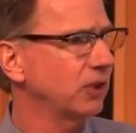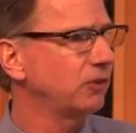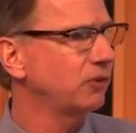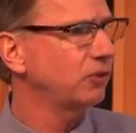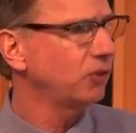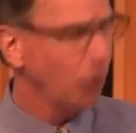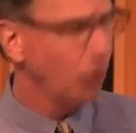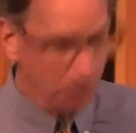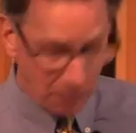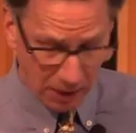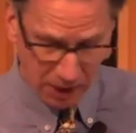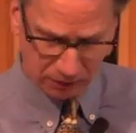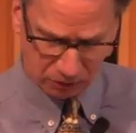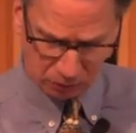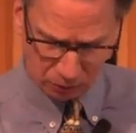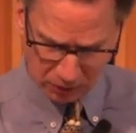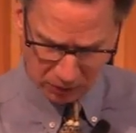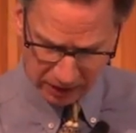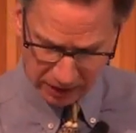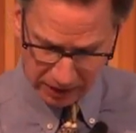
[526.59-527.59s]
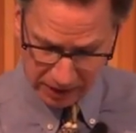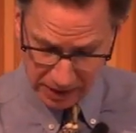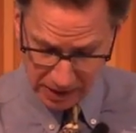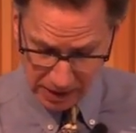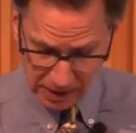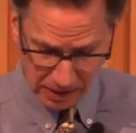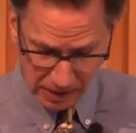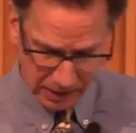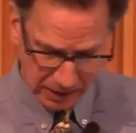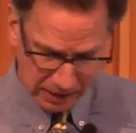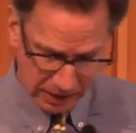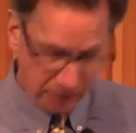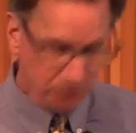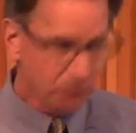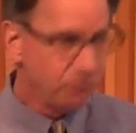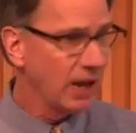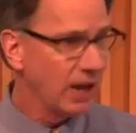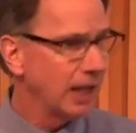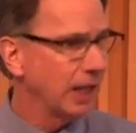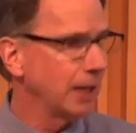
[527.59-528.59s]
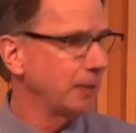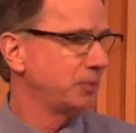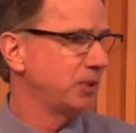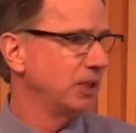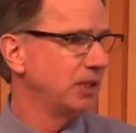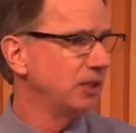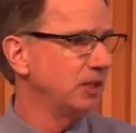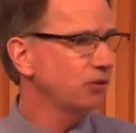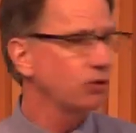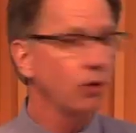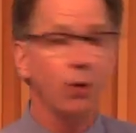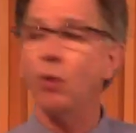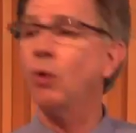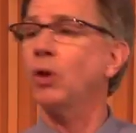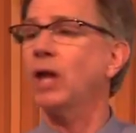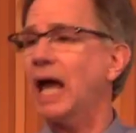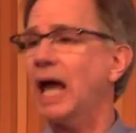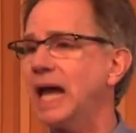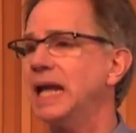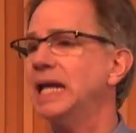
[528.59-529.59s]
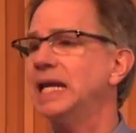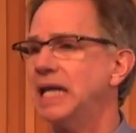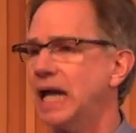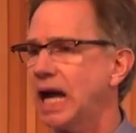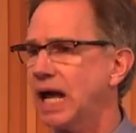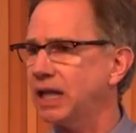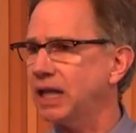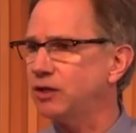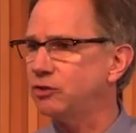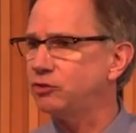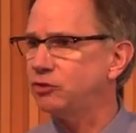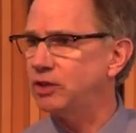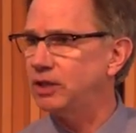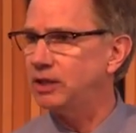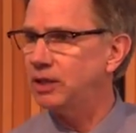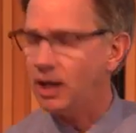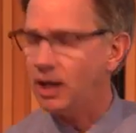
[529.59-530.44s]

so much were they enveloped in this whole ideology